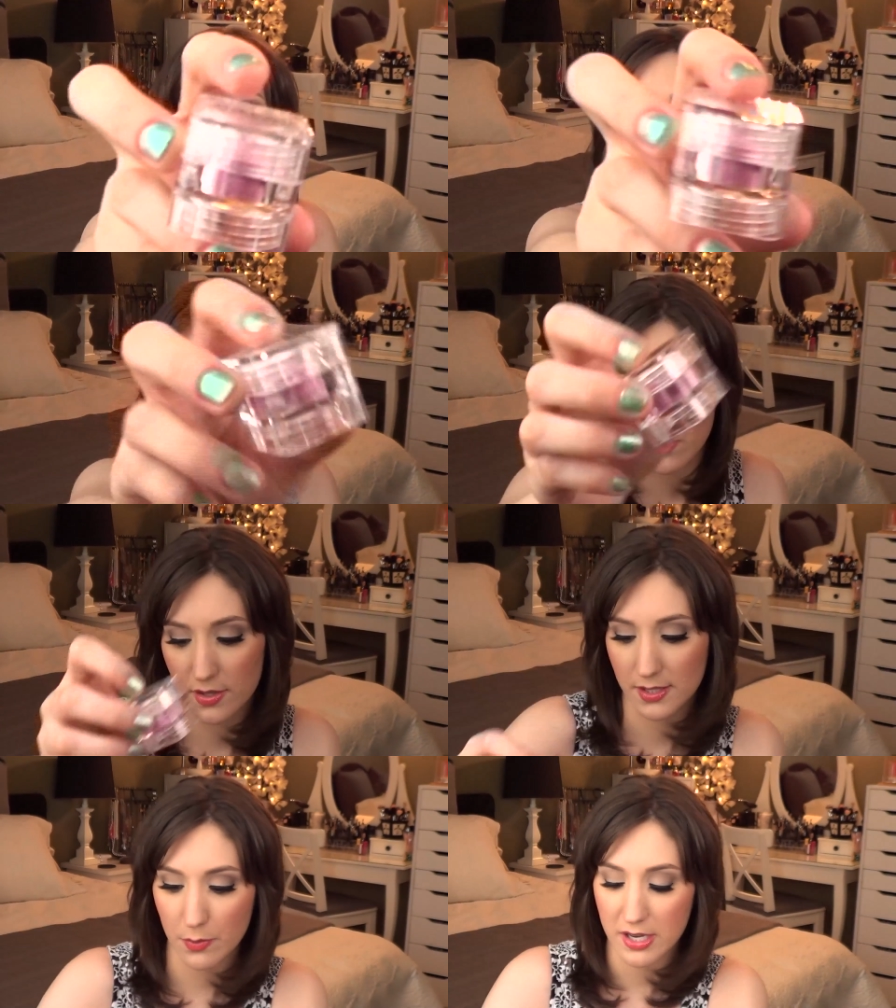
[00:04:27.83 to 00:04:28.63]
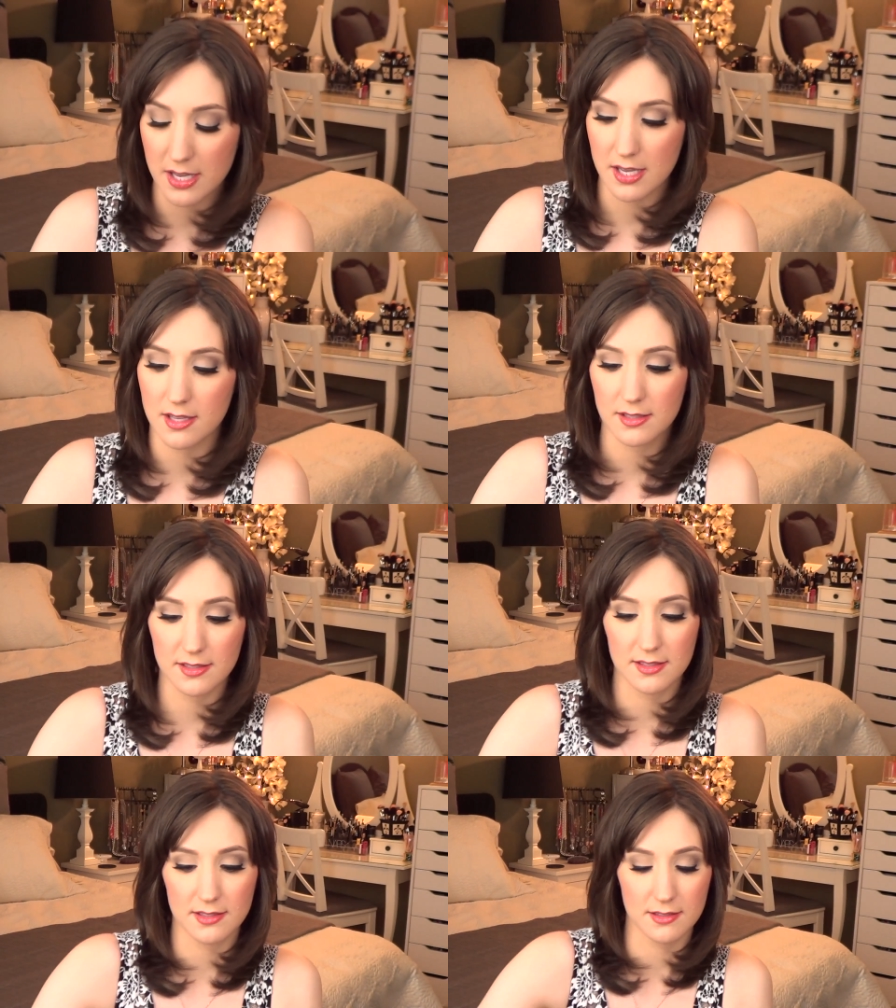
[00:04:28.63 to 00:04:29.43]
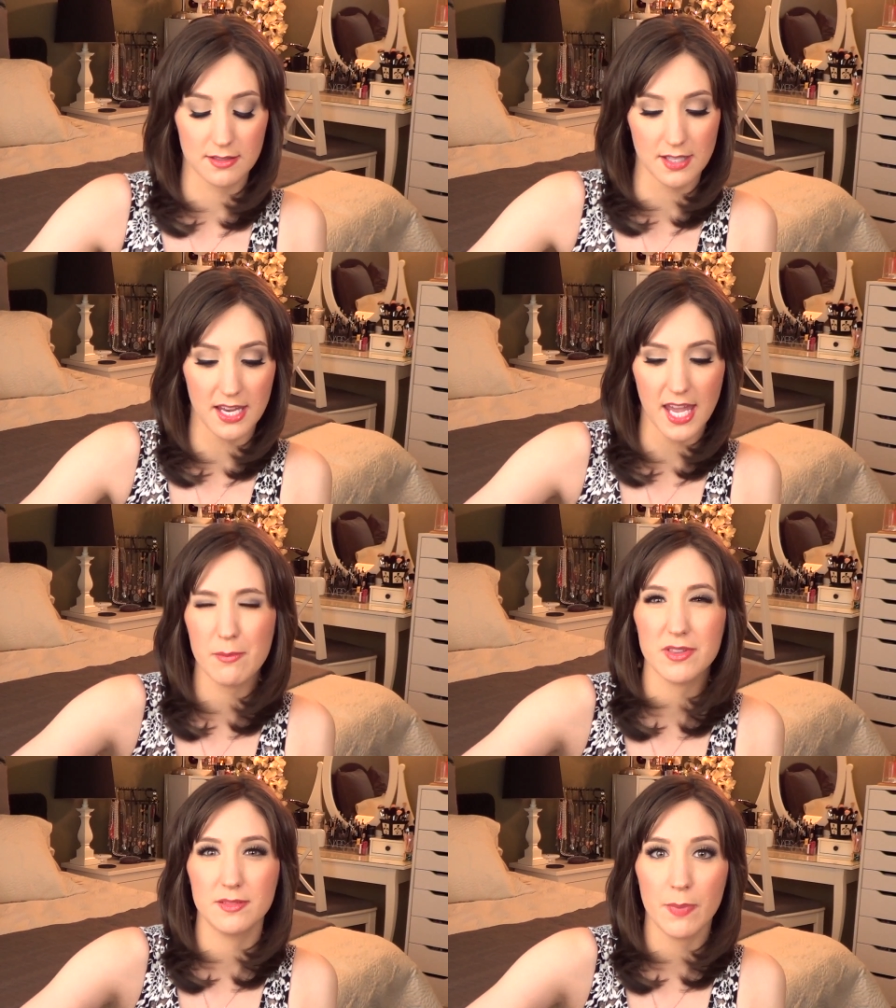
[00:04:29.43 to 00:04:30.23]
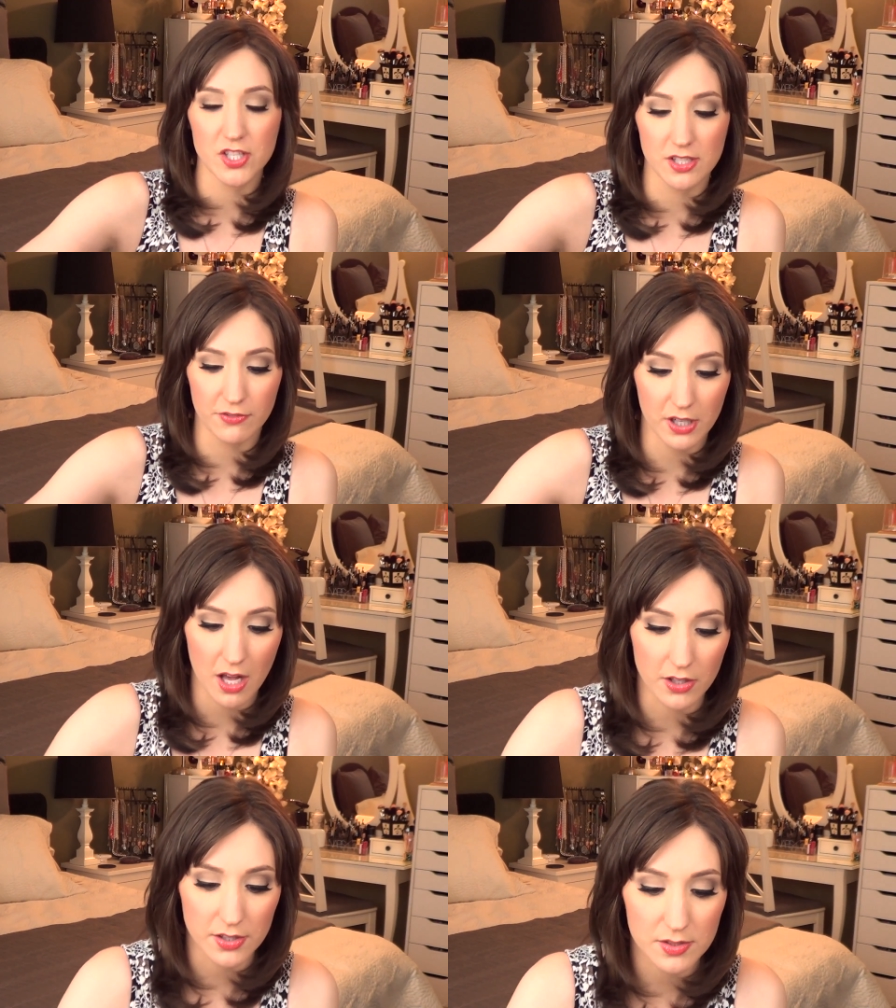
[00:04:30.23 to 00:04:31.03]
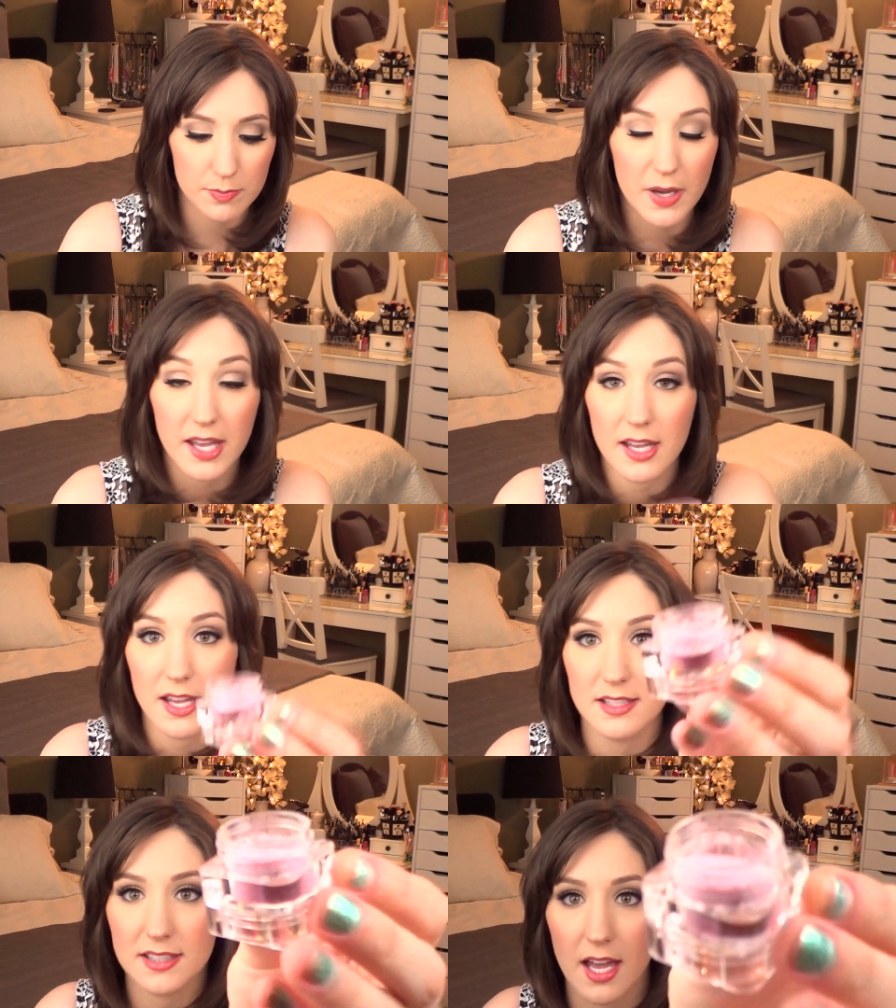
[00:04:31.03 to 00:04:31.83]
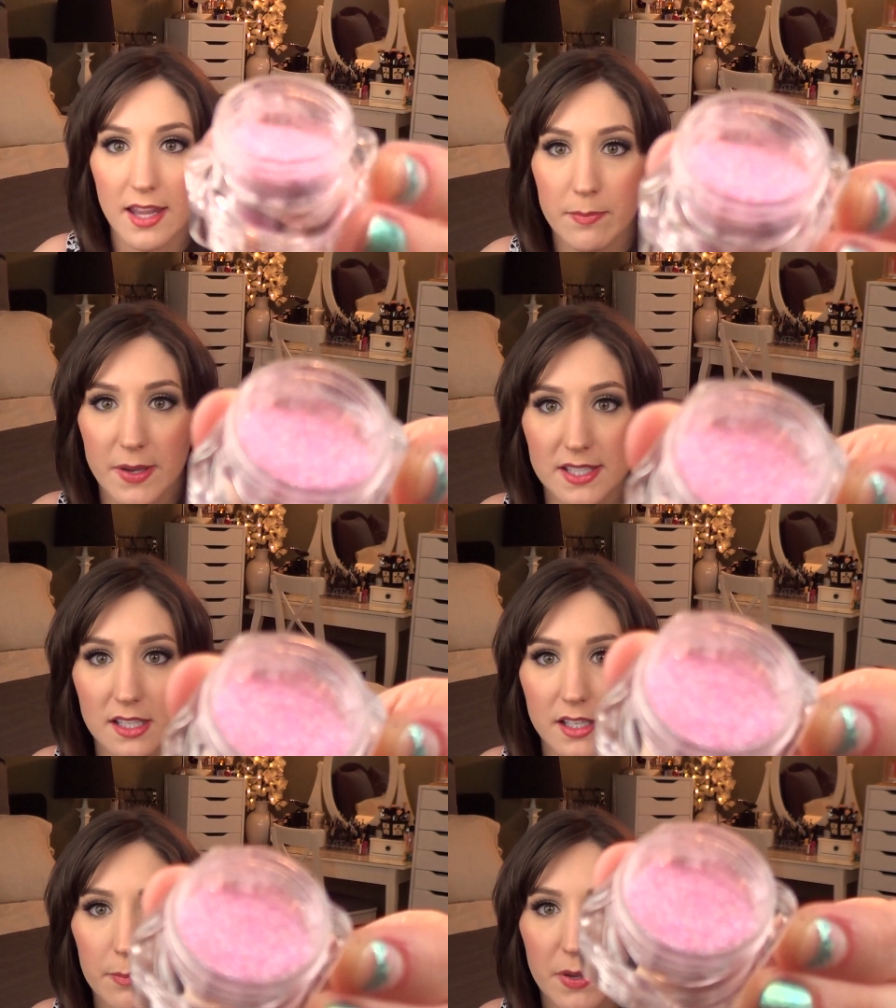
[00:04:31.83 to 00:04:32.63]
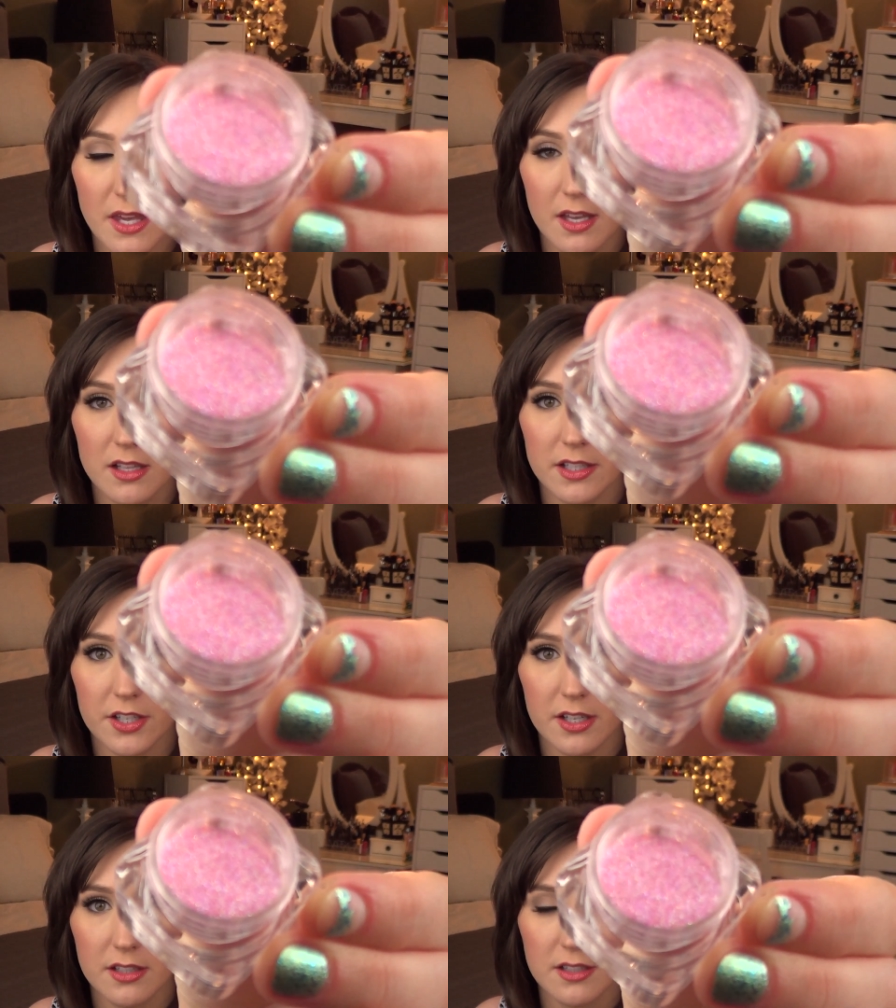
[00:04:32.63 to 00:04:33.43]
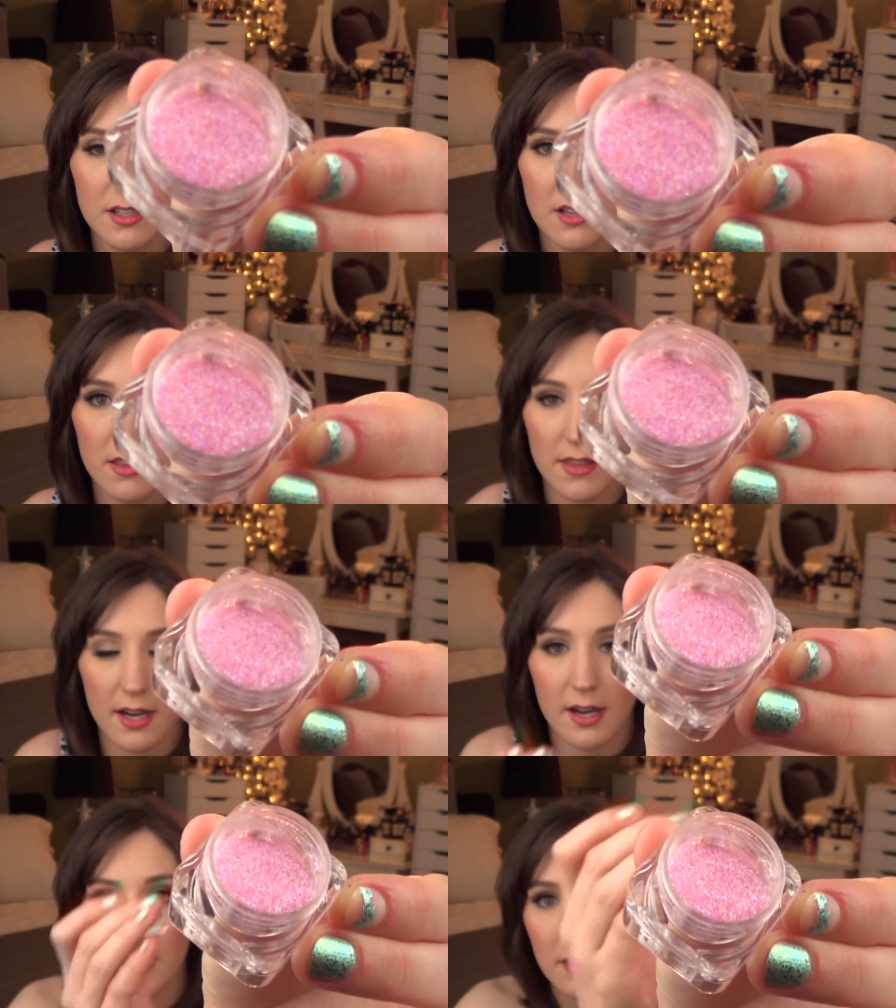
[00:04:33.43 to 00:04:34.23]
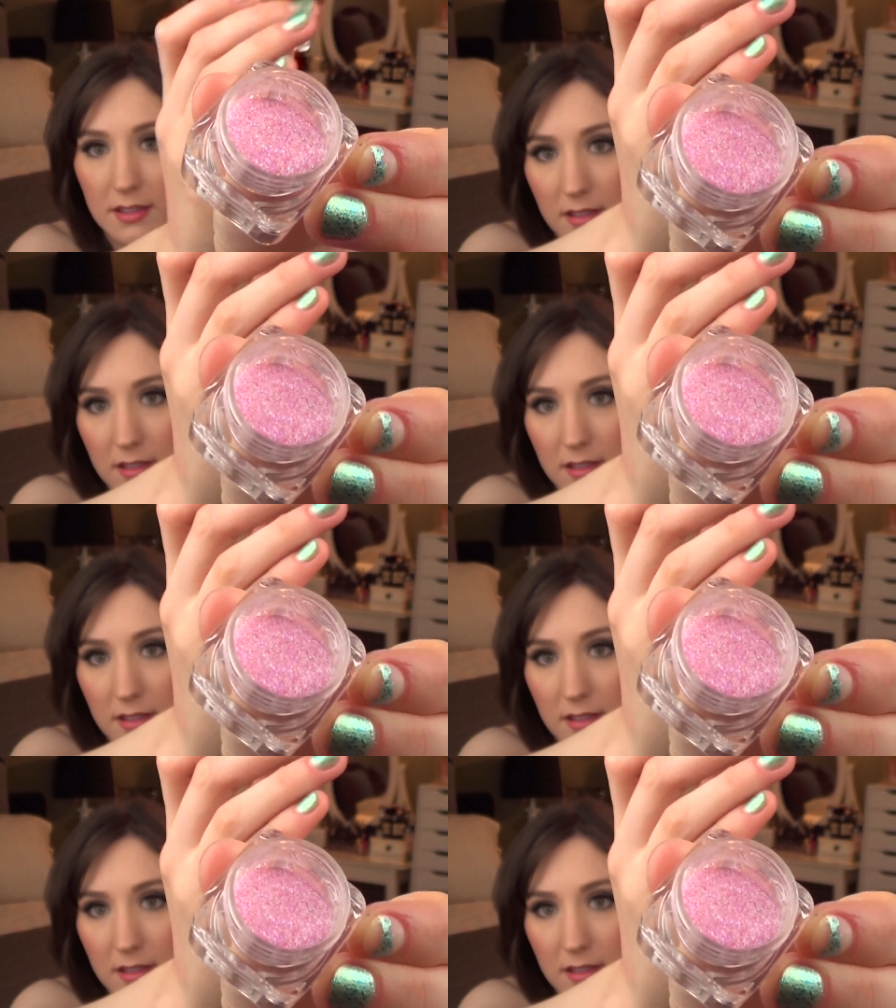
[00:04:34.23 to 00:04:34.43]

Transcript: So this one is, it came with a bunch of different colors, but it's got like basically a pink glitter there.